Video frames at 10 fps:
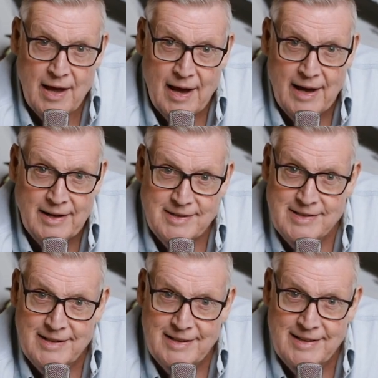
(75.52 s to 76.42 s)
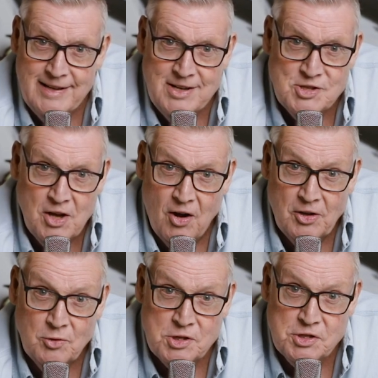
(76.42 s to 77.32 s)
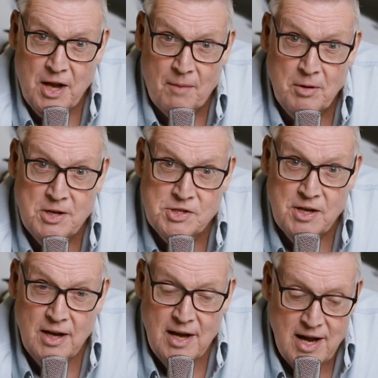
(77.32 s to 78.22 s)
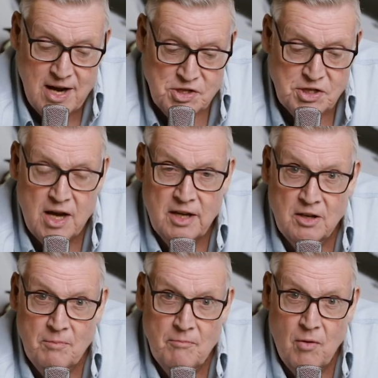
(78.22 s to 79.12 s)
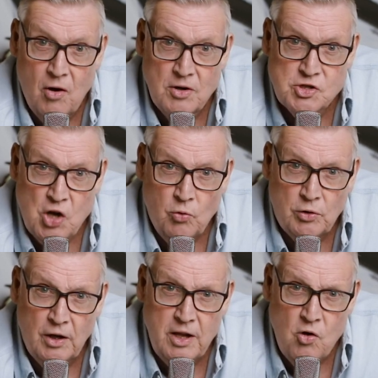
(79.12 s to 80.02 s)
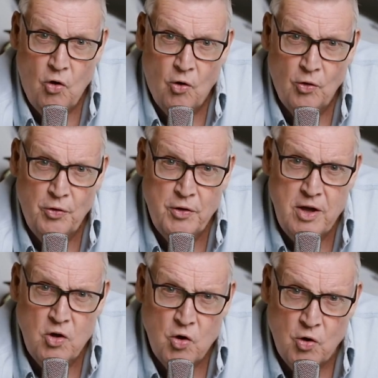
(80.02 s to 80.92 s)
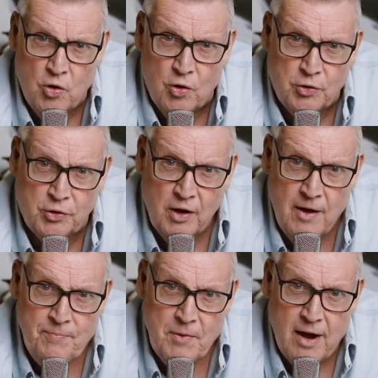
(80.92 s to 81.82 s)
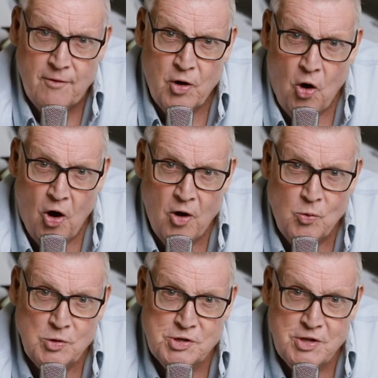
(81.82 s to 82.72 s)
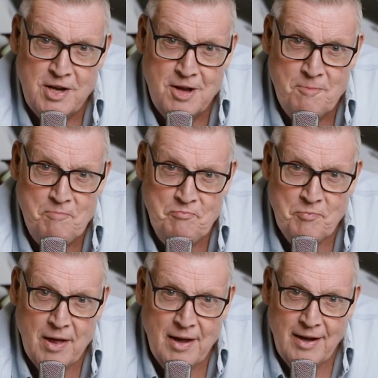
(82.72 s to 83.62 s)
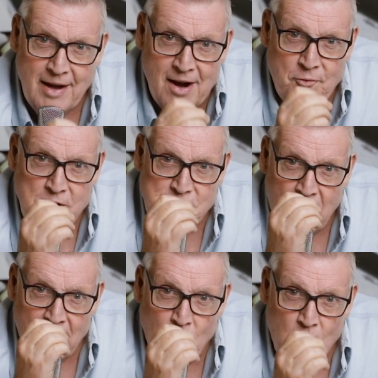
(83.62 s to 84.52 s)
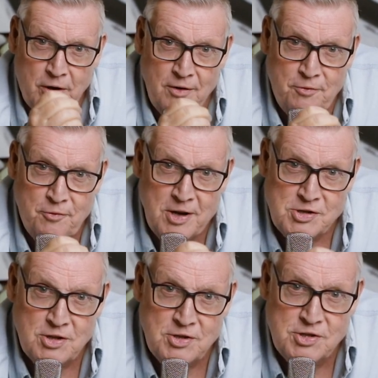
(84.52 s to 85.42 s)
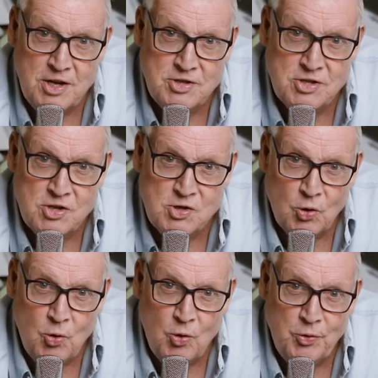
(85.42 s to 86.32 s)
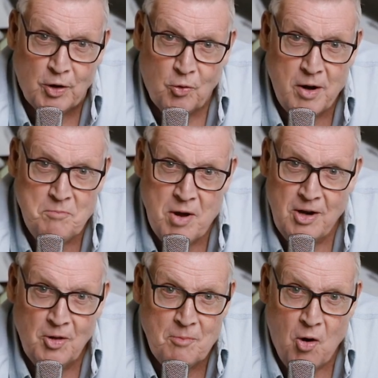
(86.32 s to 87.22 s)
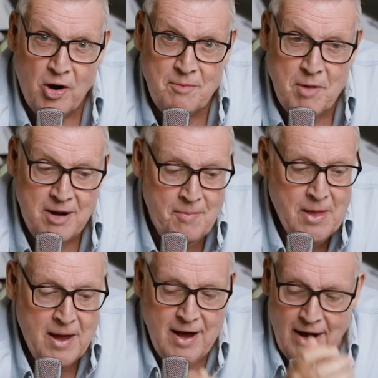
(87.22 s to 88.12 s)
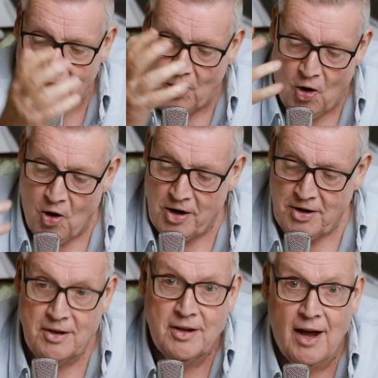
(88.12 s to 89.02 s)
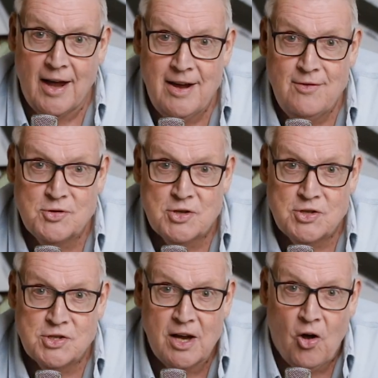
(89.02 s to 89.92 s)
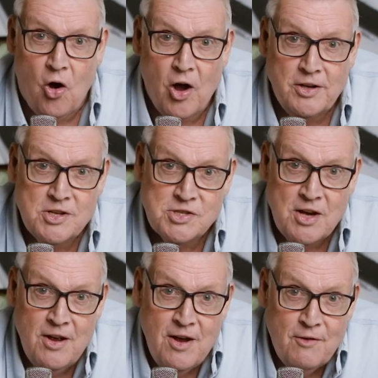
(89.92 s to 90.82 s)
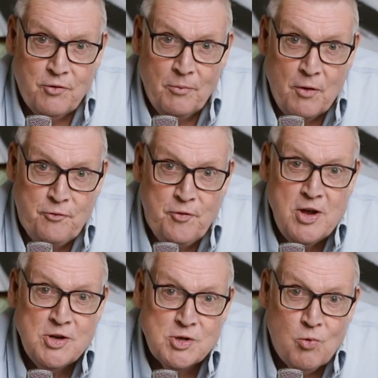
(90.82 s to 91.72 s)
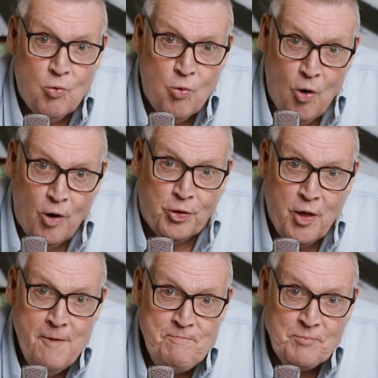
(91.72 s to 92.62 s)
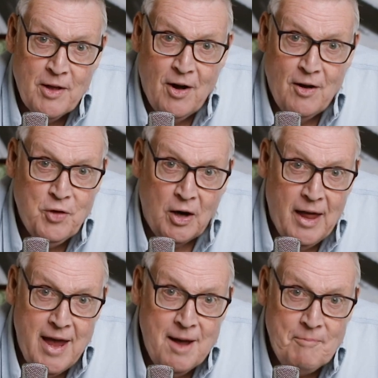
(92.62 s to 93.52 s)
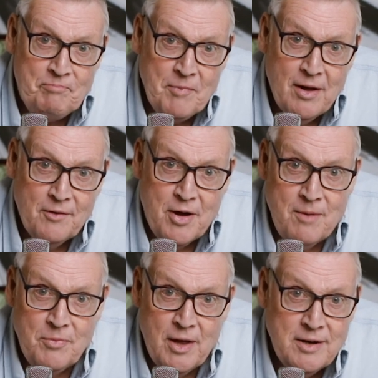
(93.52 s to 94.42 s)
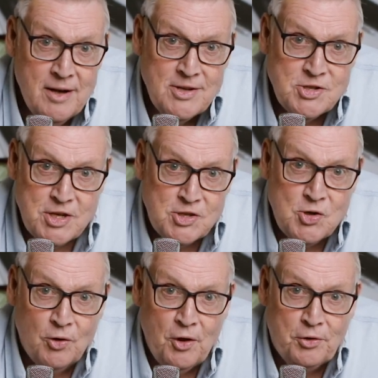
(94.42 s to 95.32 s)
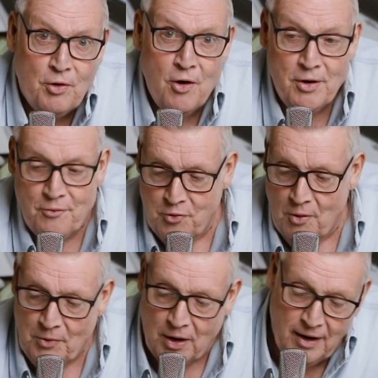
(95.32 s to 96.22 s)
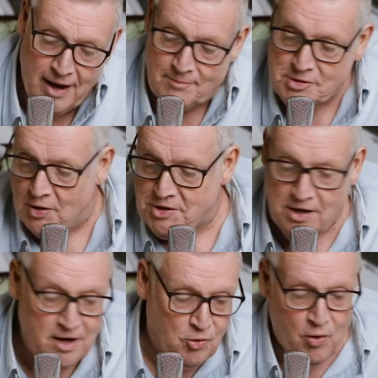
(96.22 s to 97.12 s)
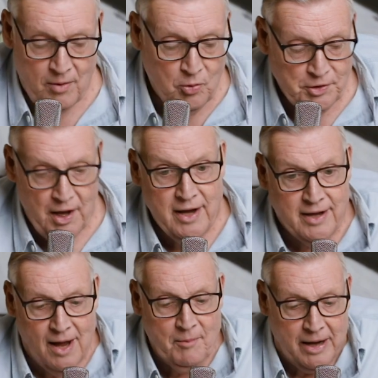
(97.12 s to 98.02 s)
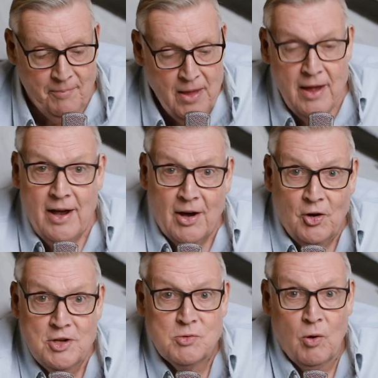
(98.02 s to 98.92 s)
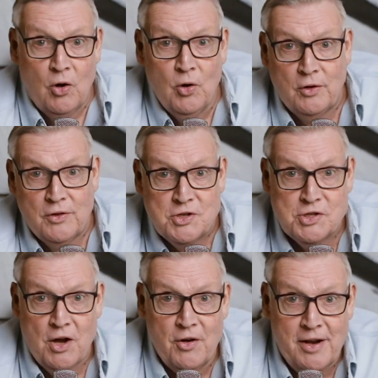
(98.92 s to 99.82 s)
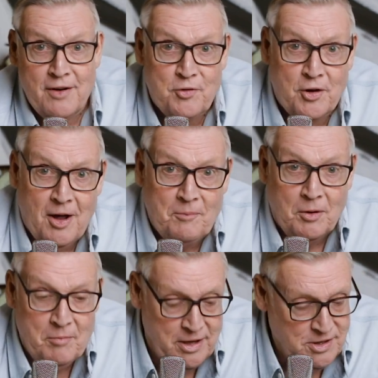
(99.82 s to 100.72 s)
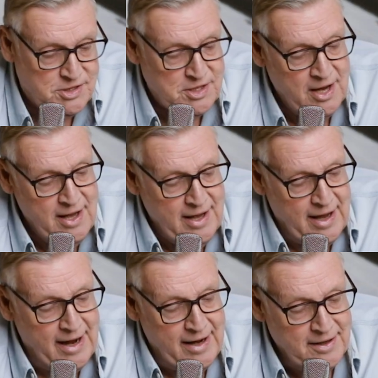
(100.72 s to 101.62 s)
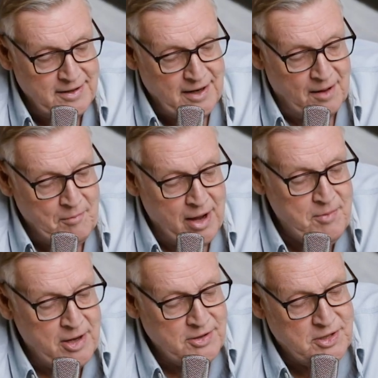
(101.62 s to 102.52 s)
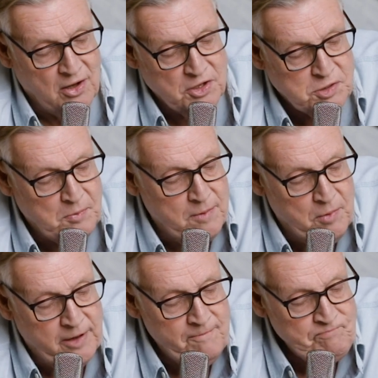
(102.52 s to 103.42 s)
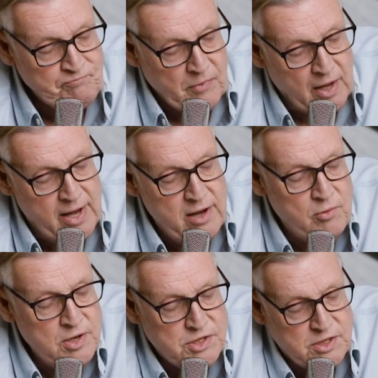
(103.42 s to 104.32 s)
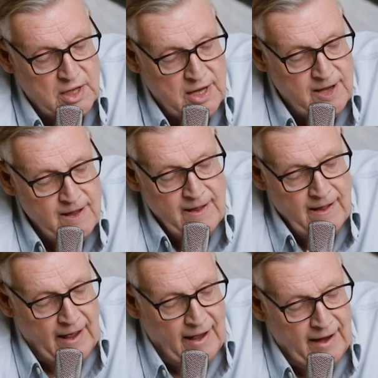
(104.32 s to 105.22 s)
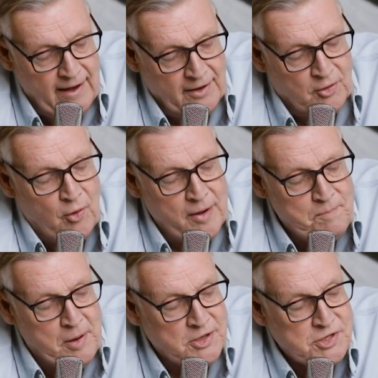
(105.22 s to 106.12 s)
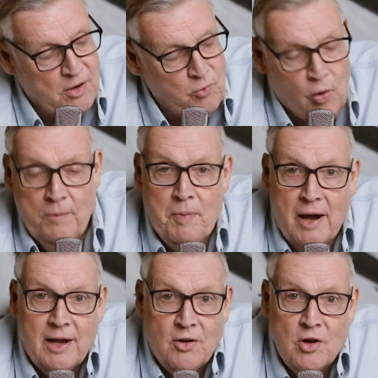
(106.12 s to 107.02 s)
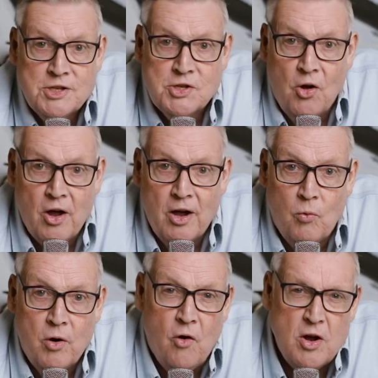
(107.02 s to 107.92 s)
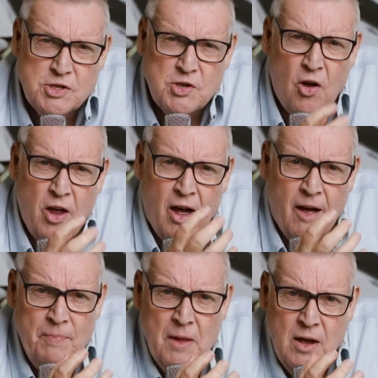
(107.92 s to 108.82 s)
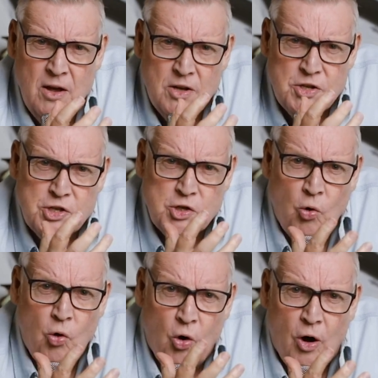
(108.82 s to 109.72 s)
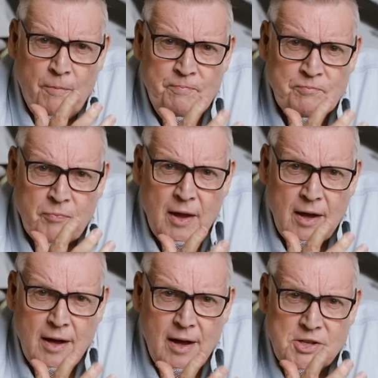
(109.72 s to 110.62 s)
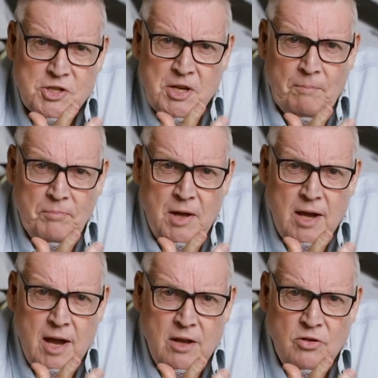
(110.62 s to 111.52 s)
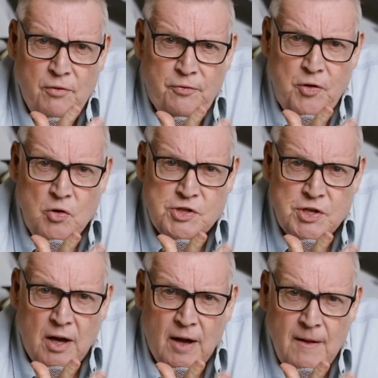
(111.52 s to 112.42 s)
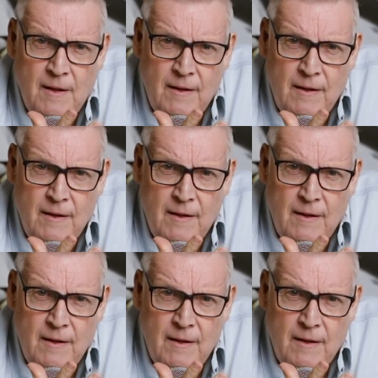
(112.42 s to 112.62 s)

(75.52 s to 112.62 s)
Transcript: and he's going to establish his kingdom totally on the earth. Every eye will see him. Every tongue will confess that Jesus, Lord, the great men and the mighty men are going to hide in caves and say, hide us from the fierce wrath of the Lamb, of him that sits on the throne and from the Lamb. So it's an incredible day coming. And I just want to look at this showdown for a couple of minutes and maybe indulge me. But here is the a great picture right back in Isaiah, where Isaiah saw something in the future